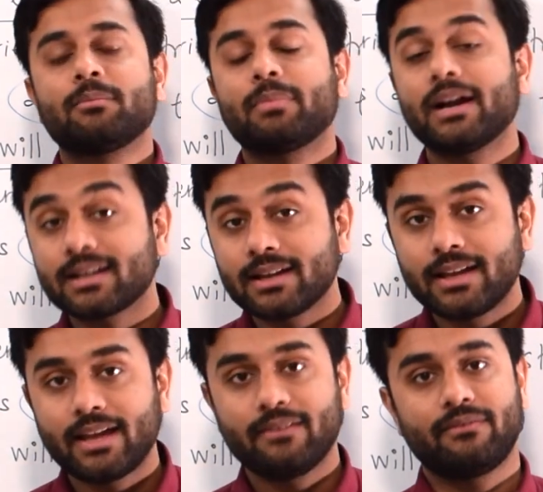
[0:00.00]
But
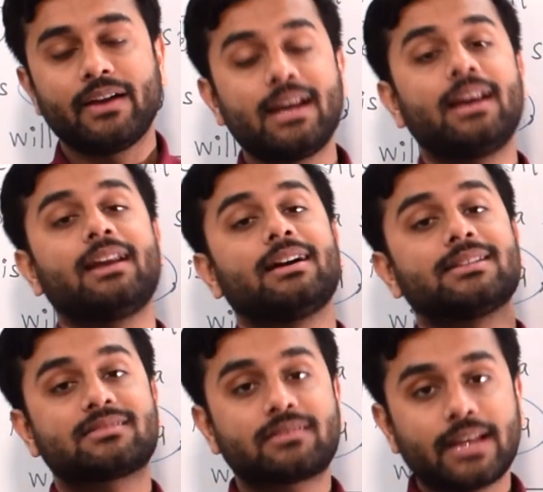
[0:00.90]
when
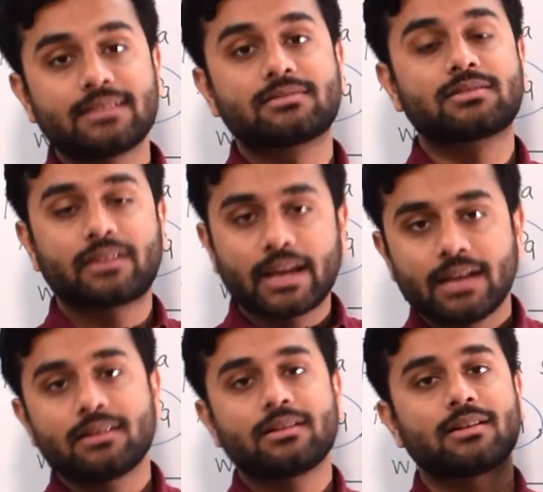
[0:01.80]

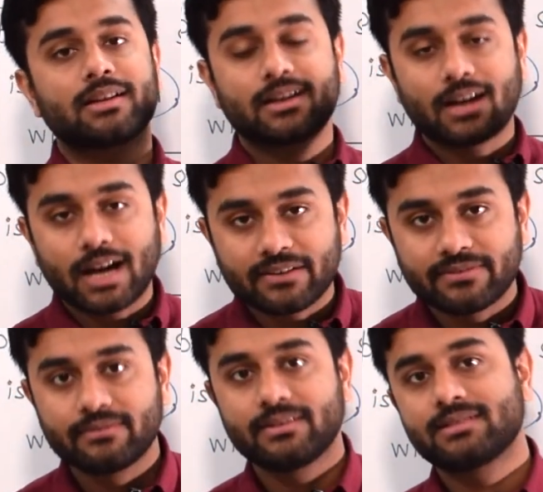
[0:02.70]
stress-strain graph,